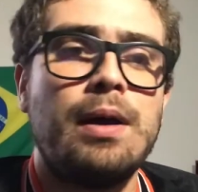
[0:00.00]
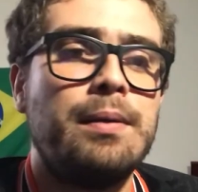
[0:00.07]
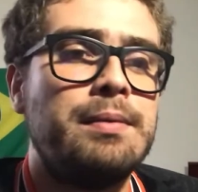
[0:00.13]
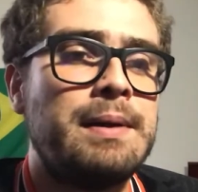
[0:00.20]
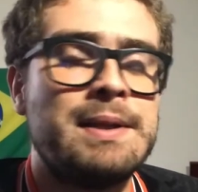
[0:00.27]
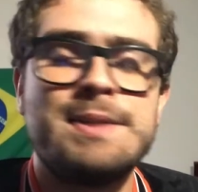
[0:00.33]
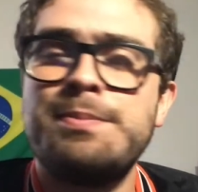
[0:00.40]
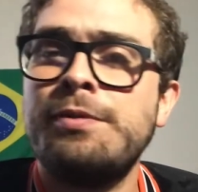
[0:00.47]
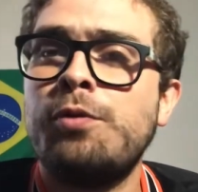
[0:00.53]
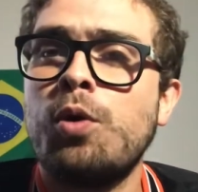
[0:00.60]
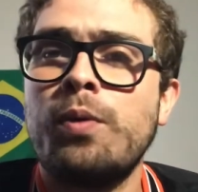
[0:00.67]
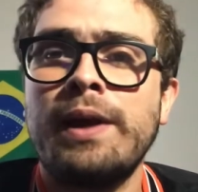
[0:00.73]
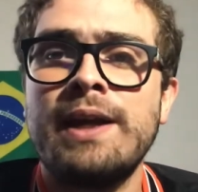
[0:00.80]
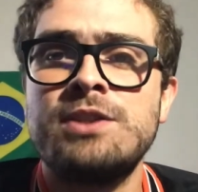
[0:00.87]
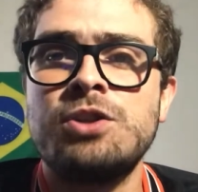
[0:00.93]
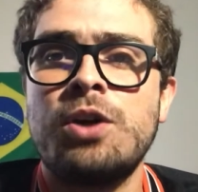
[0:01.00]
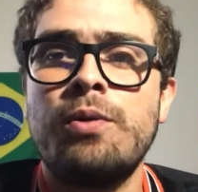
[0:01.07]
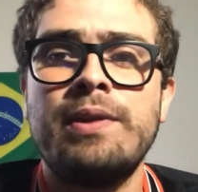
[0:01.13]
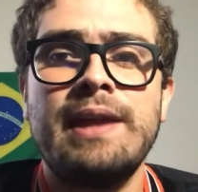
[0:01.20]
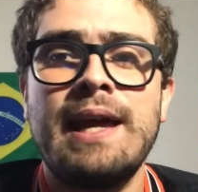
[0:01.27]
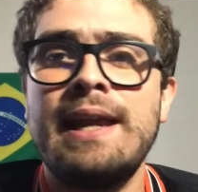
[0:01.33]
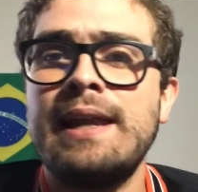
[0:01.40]
That's before we get started
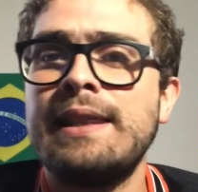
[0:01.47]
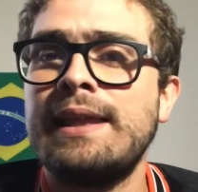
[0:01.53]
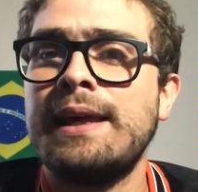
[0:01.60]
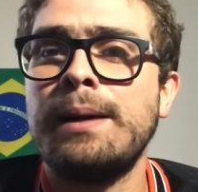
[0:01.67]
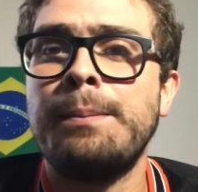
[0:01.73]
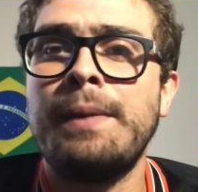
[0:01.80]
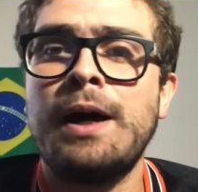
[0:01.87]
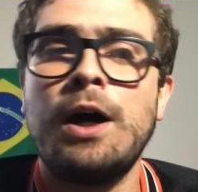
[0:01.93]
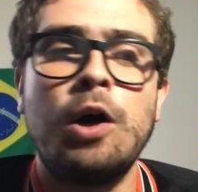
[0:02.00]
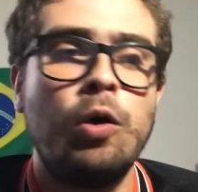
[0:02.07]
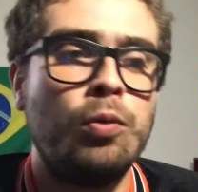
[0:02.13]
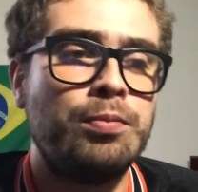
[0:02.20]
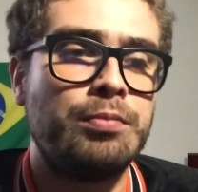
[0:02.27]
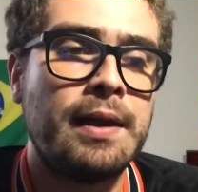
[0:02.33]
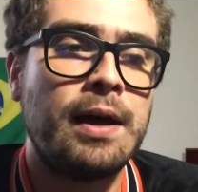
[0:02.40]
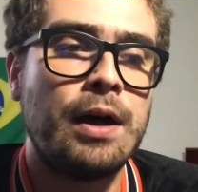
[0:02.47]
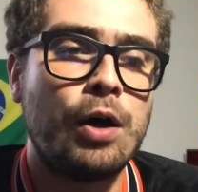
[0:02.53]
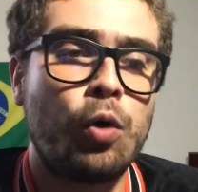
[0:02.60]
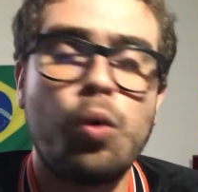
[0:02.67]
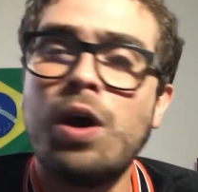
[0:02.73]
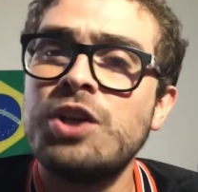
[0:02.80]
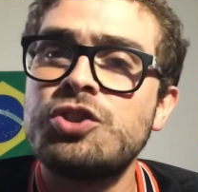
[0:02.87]
with anything about the
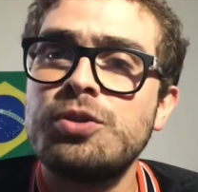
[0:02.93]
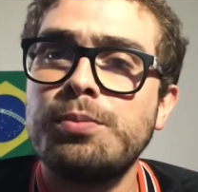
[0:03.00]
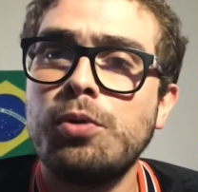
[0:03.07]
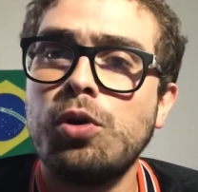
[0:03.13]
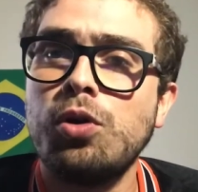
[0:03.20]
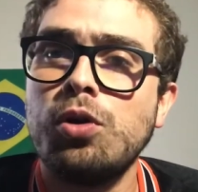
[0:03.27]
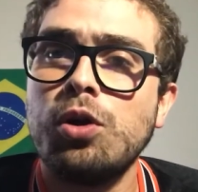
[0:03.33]
questionable